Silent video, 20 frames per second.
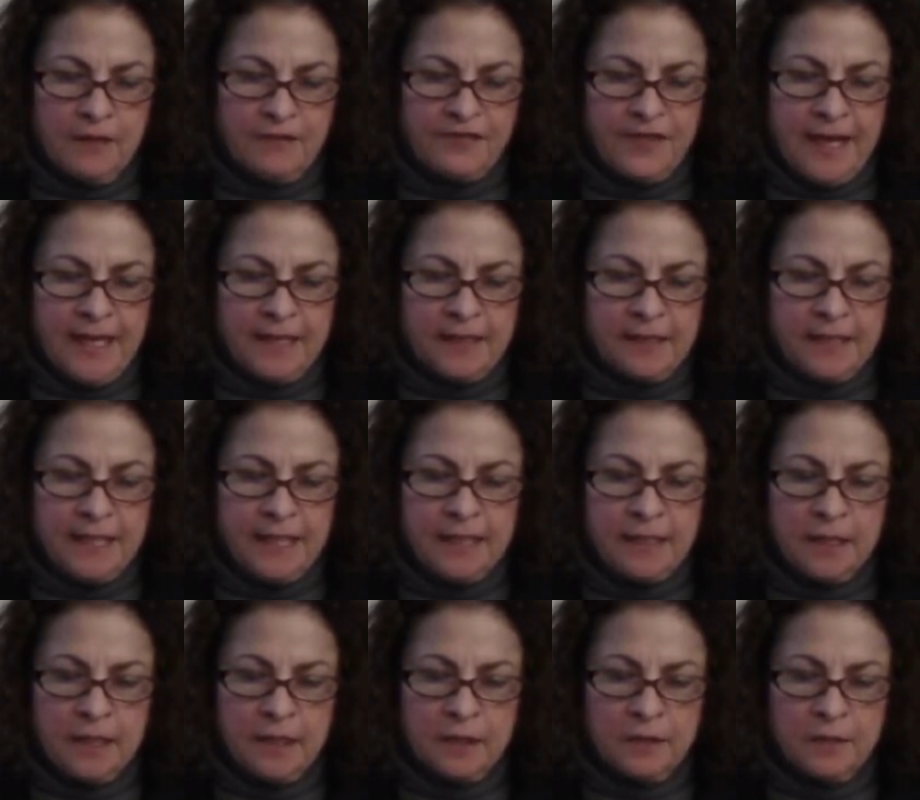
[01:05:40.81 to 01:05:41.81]

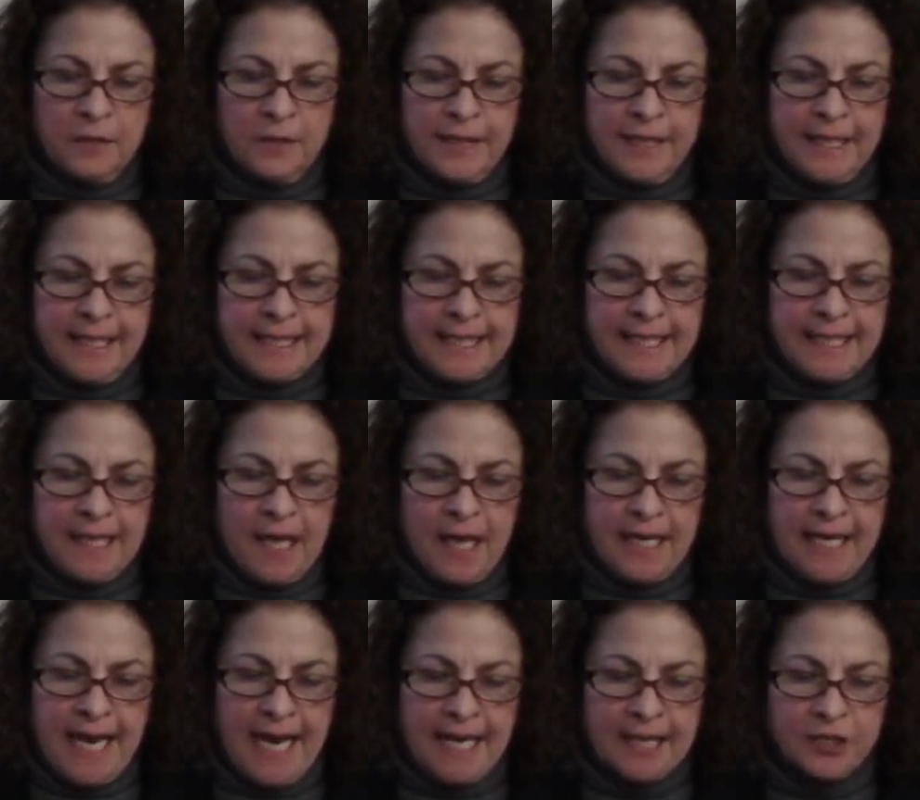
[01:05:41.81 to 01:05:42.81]
Finally, Gloria
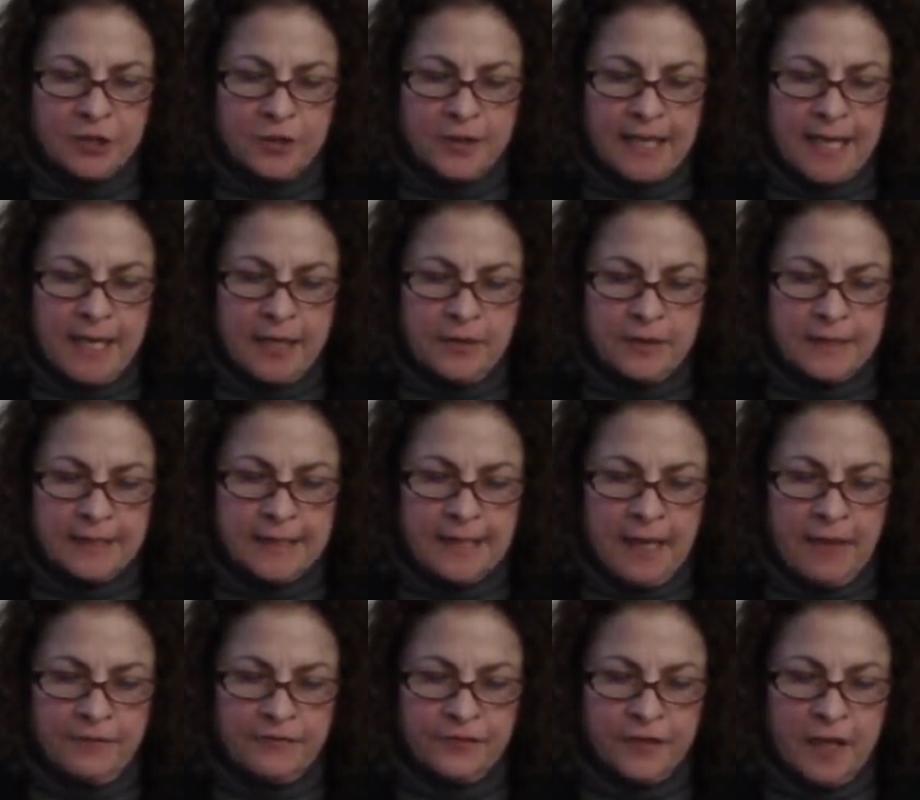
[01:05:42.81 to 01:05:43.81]
cannot extricate
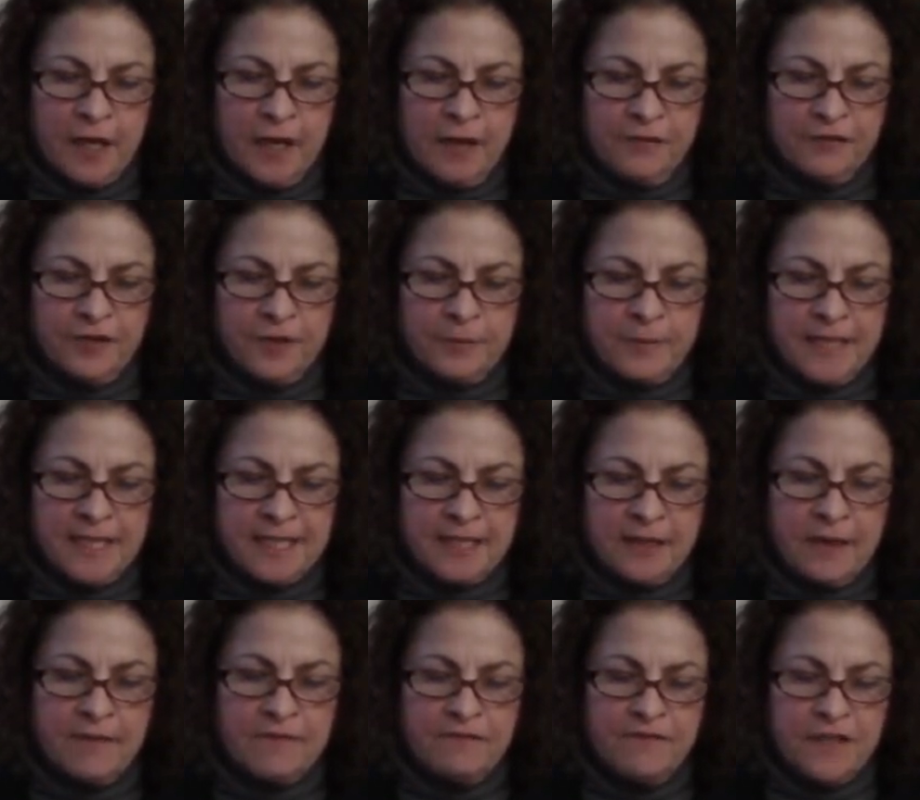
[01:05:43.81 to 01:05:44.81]
herself from this
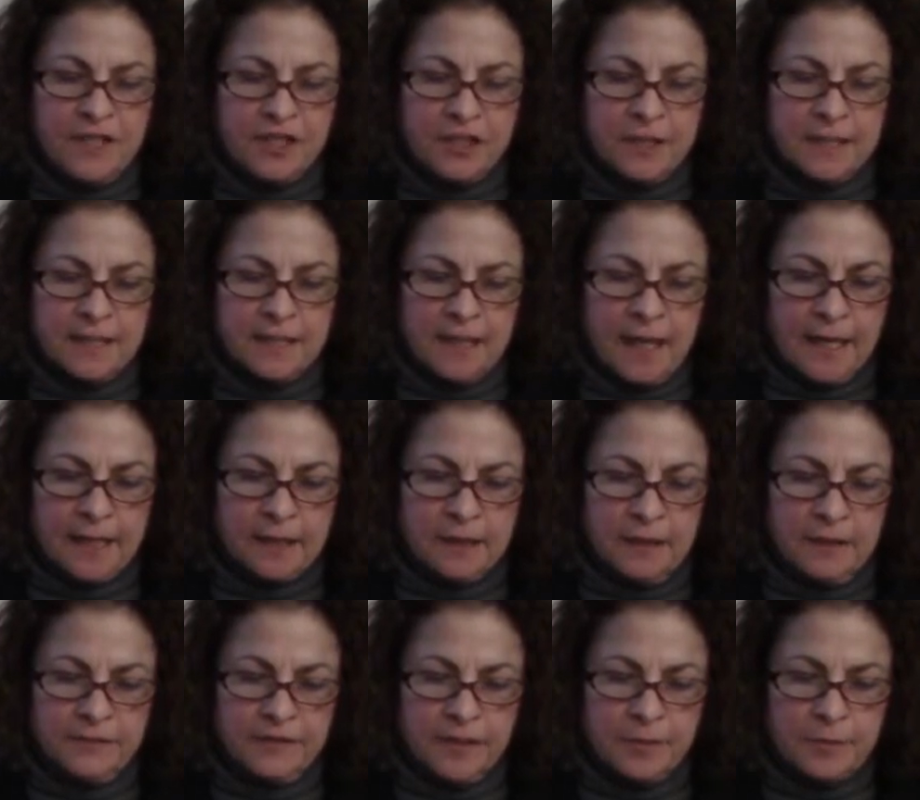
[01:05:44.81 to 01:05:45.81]
vicious
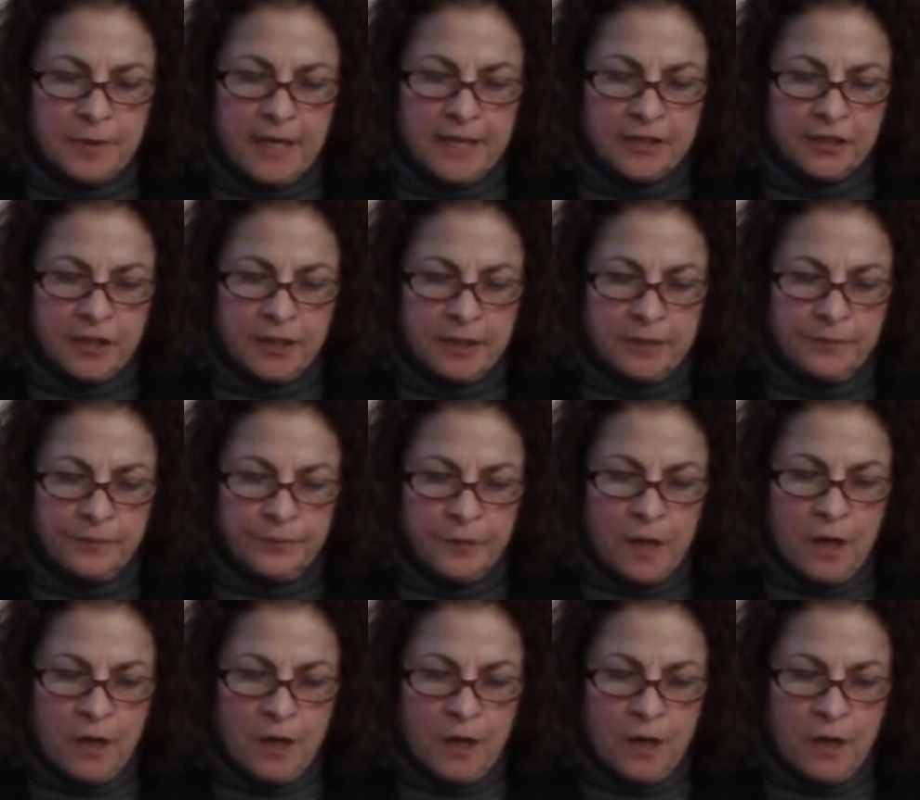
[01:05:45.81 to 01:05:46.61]
cycle of depression.